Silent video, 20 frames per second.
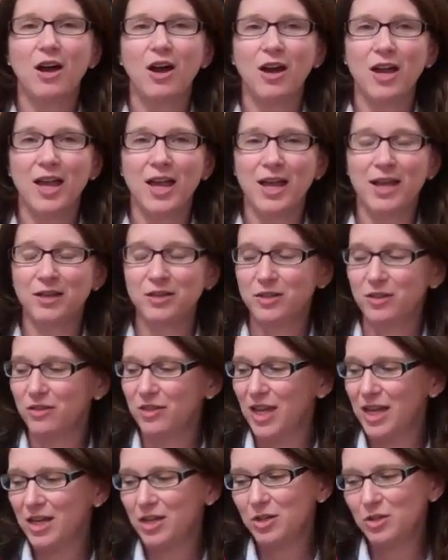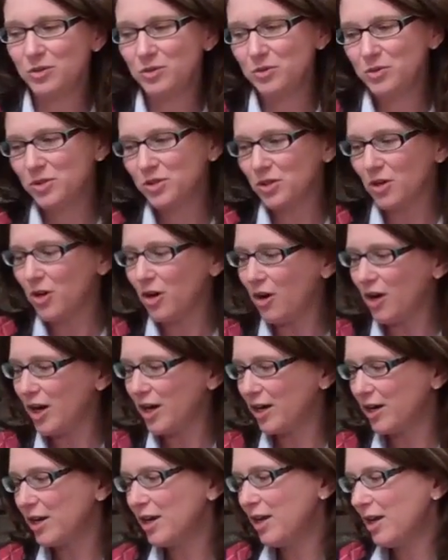and they used
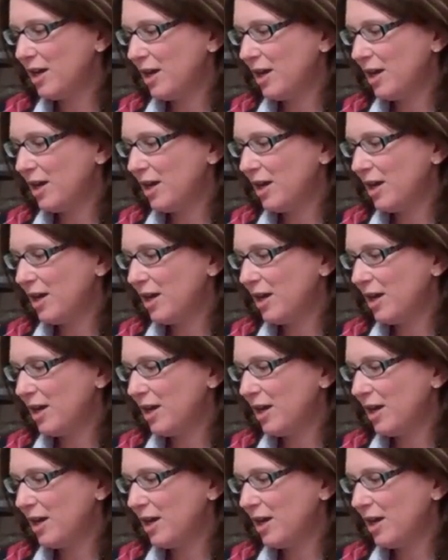our